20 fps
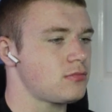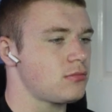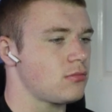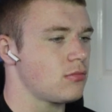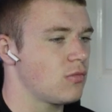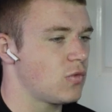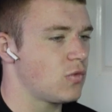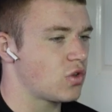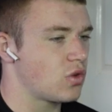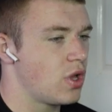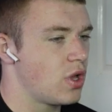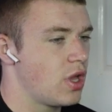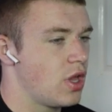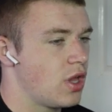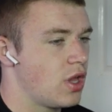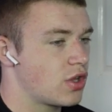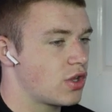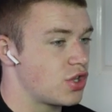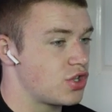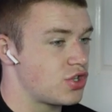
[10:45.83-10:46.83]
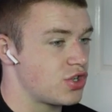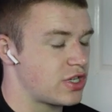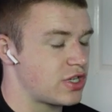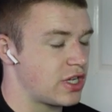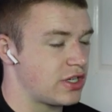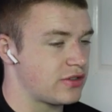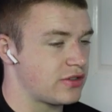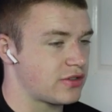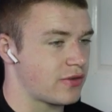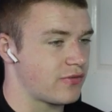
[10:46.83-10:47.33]
So could you
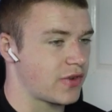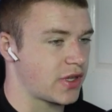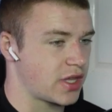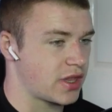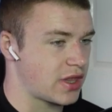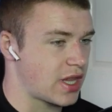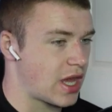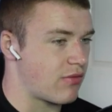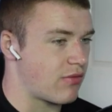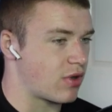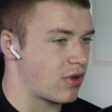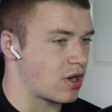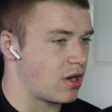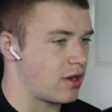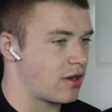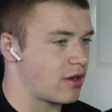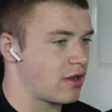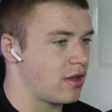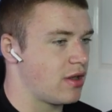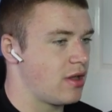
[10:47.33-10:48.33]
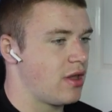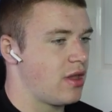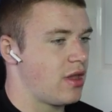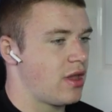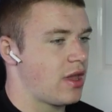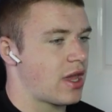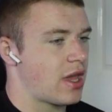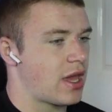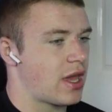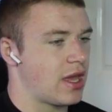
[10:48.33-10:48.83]
change something in that regard?
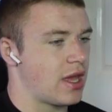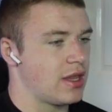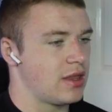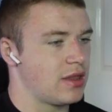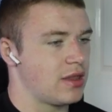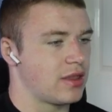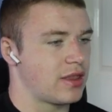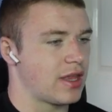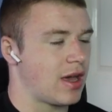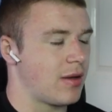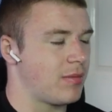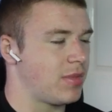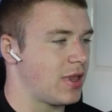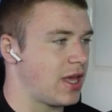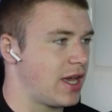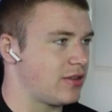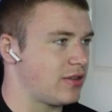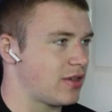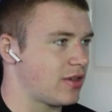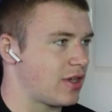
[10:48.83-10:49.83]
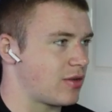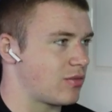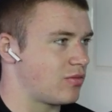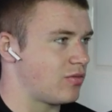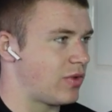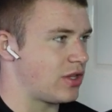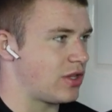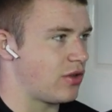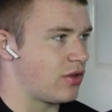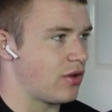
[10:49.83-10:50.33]
And that applies like
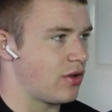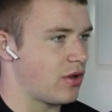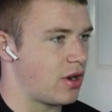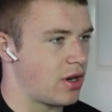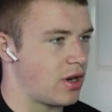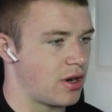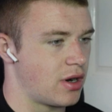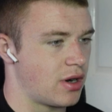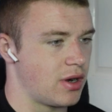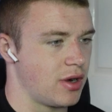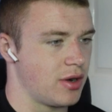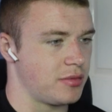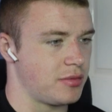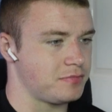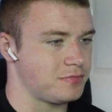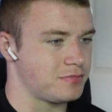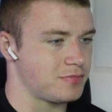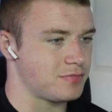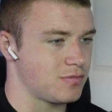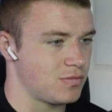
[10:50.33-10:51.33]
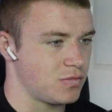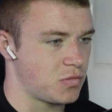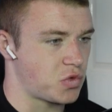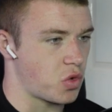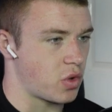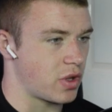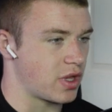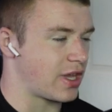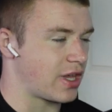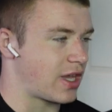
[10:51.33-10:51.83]
when you are
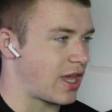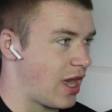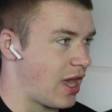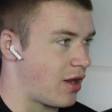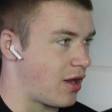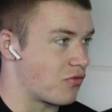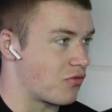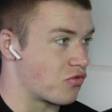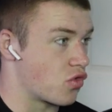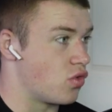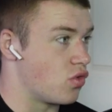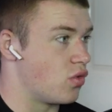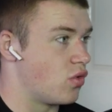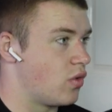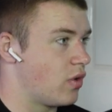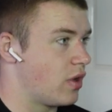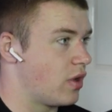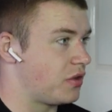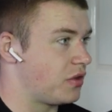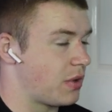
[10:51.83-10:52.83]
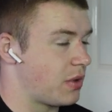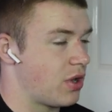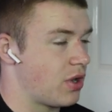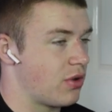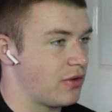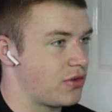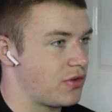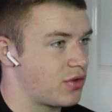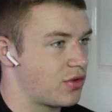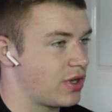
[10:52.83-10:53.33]
doing like a row as well.
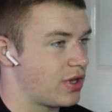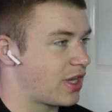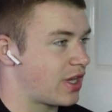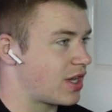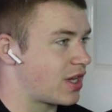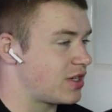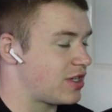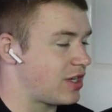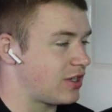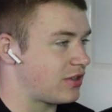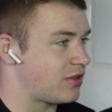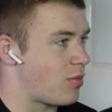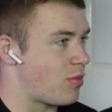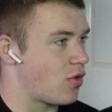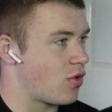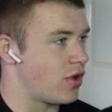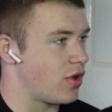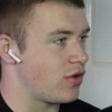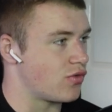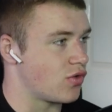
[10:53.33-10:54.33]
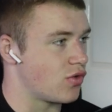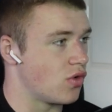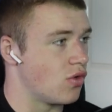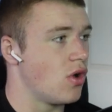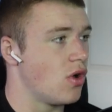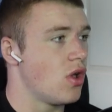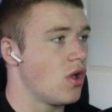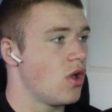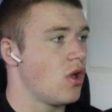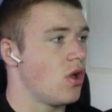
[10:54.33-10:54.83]
If you're doing like a chest supported
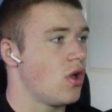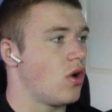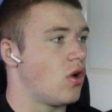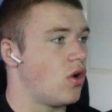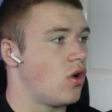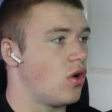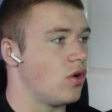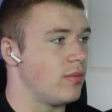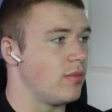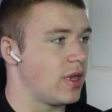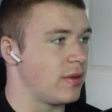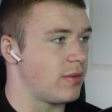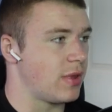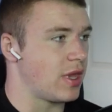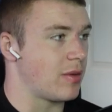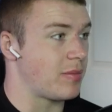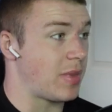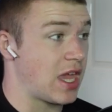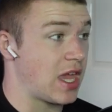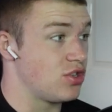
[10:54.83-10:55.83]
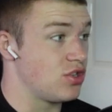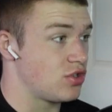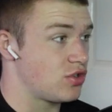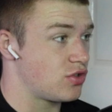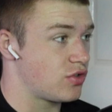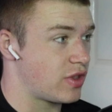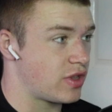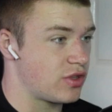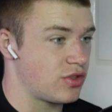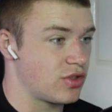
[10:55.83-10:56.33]
row on maybe a
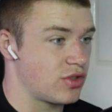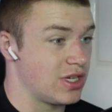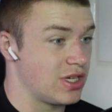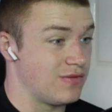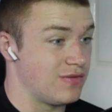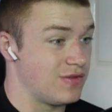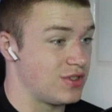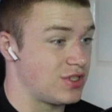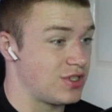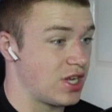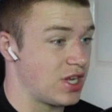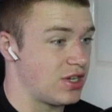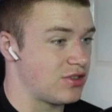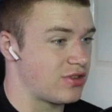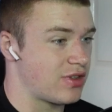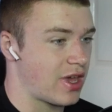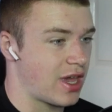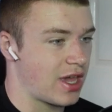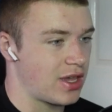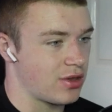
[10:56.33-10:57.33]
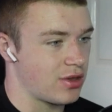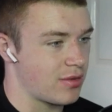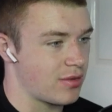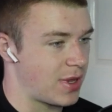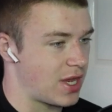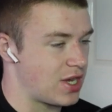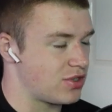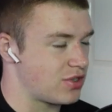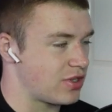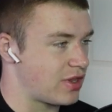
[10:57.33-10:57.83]
bench, you could even change the height of the
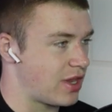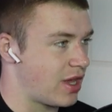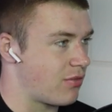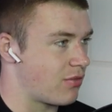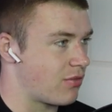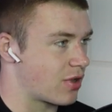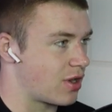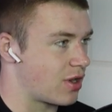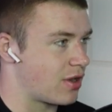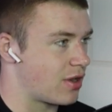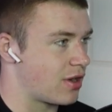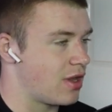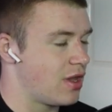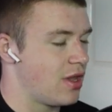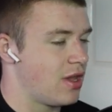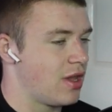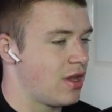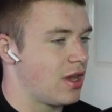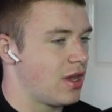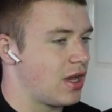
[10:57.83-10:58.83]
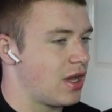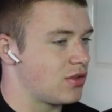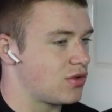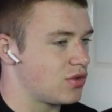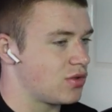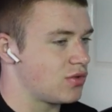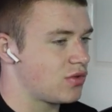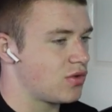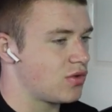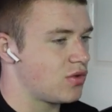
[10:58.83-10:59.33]
bench in that regard. And
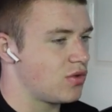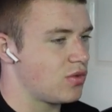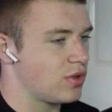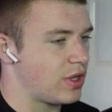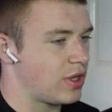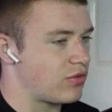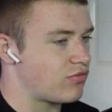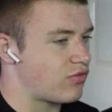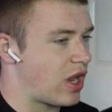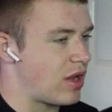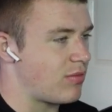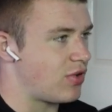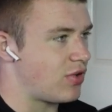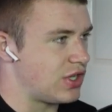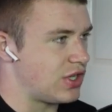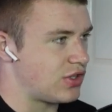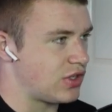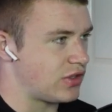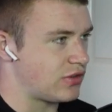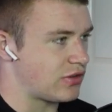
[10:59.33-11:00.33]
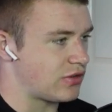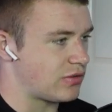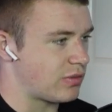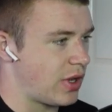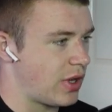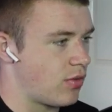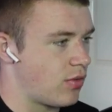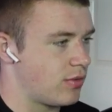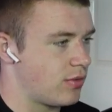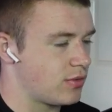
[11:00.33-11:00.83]
also like rep ranges as
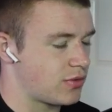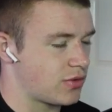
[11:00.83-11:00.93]
well.